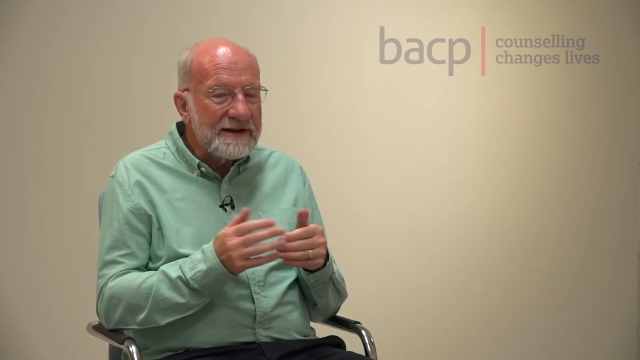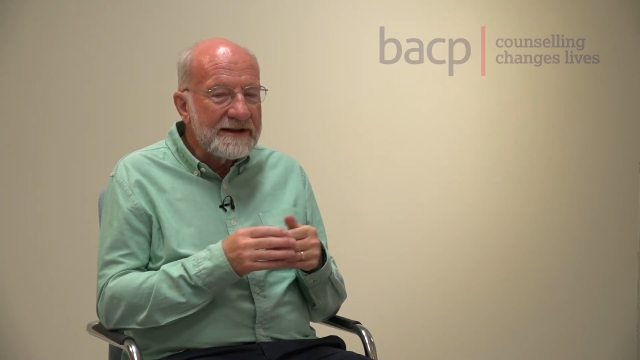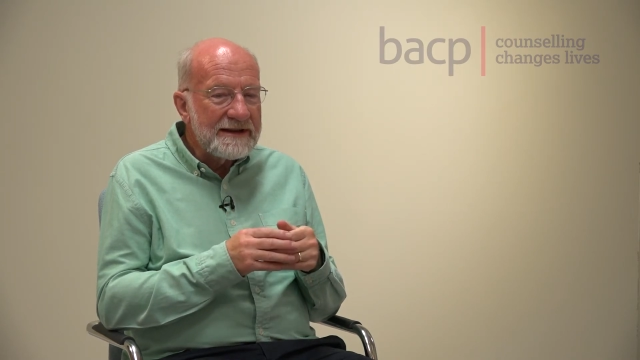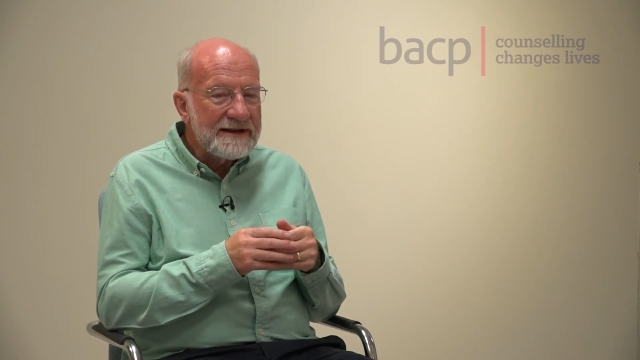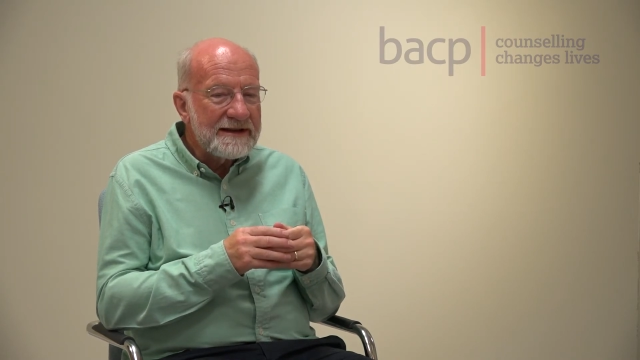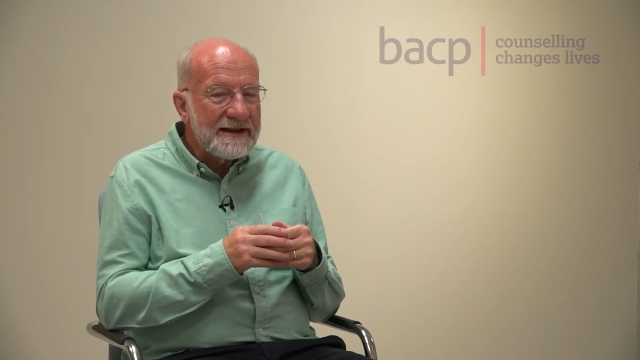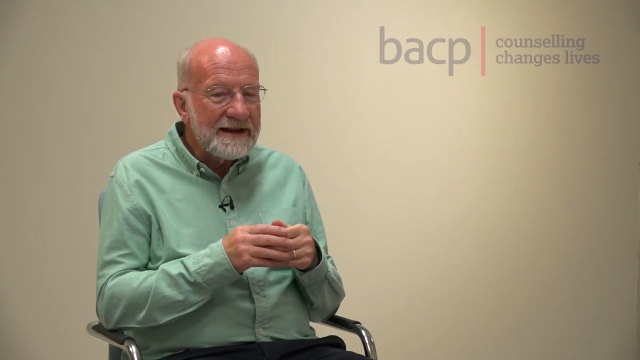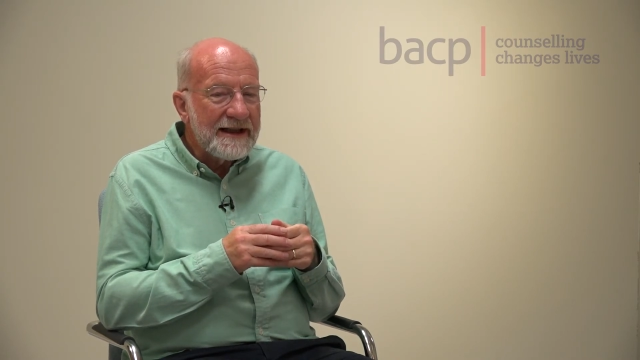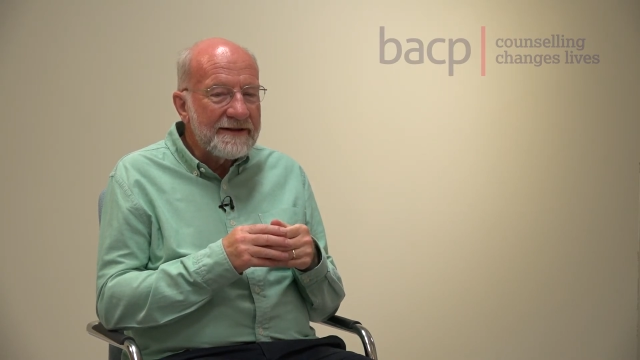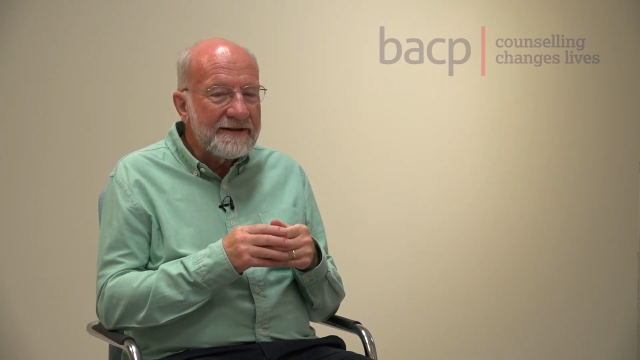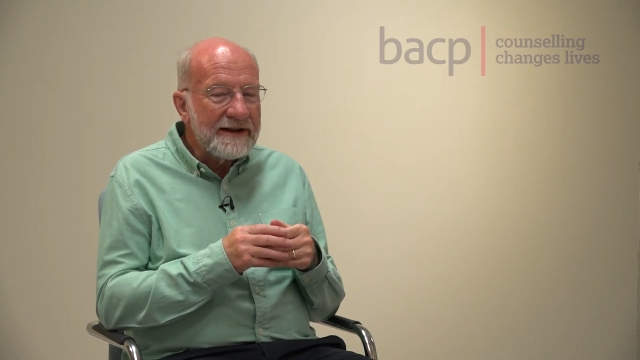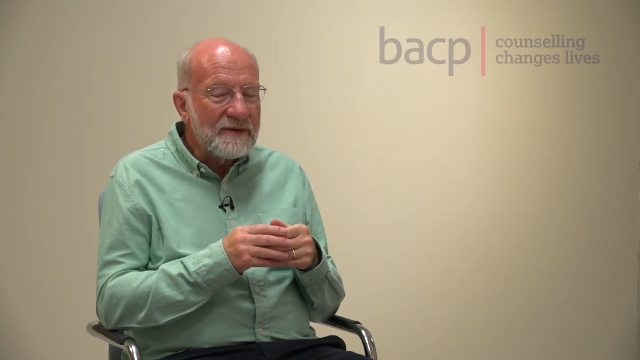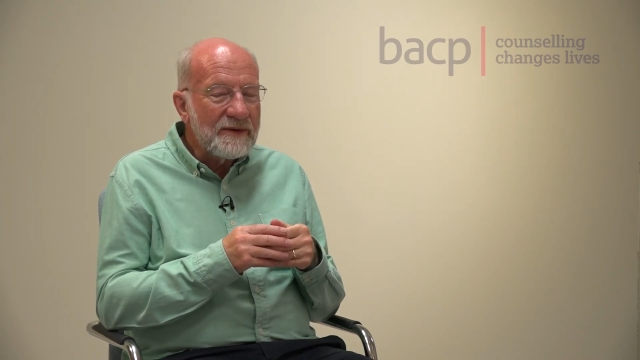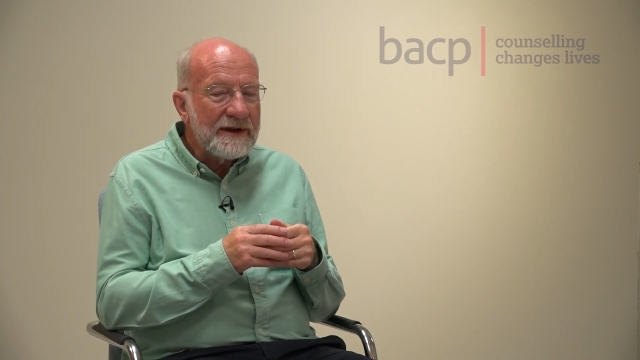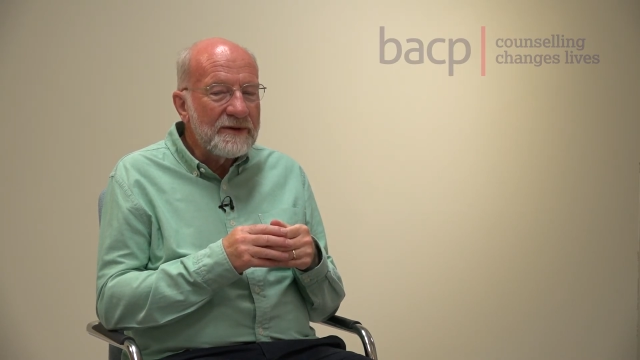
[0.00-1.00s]
this is an
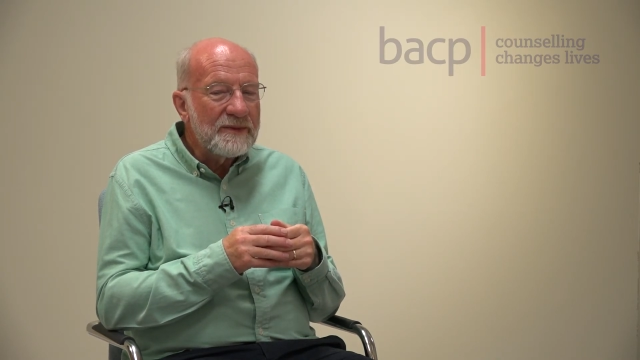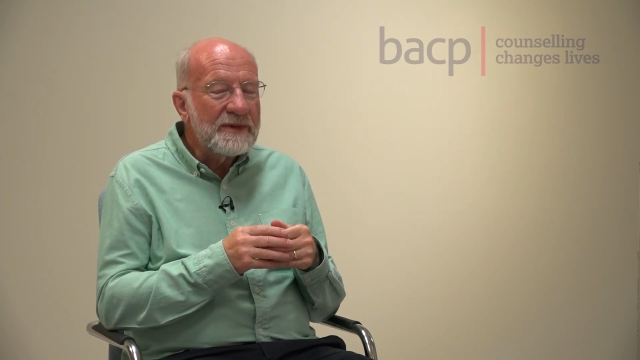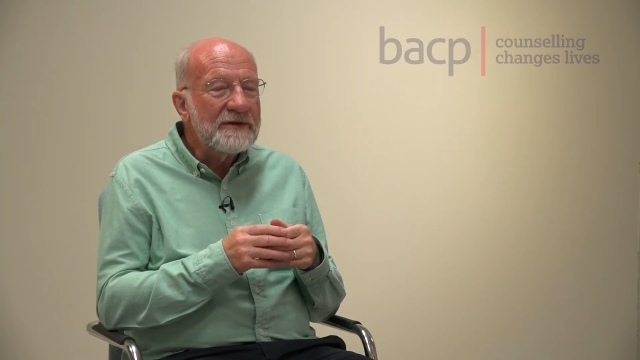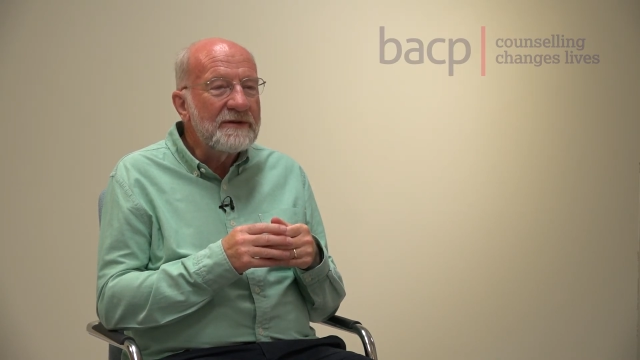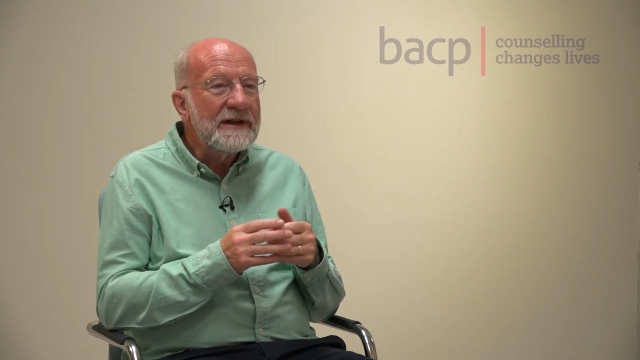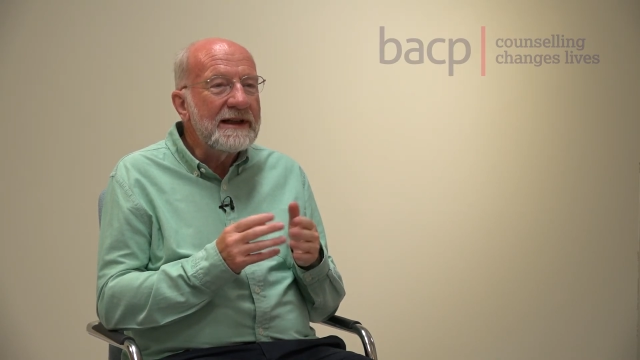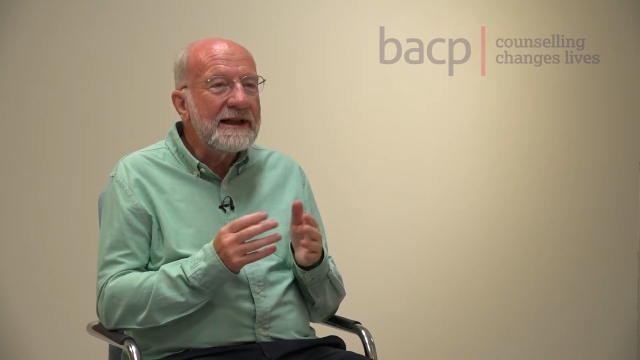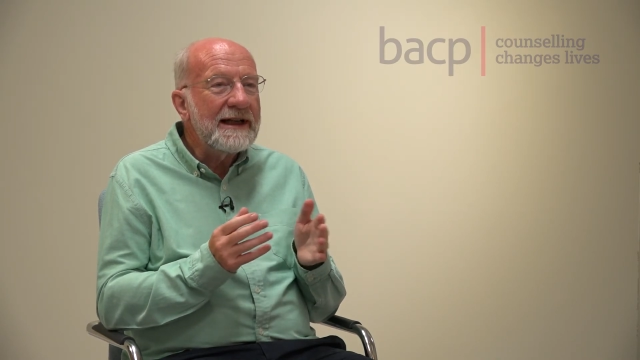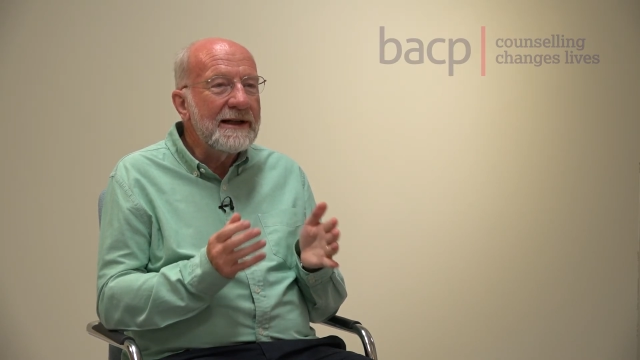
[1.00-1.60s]
area where it would be really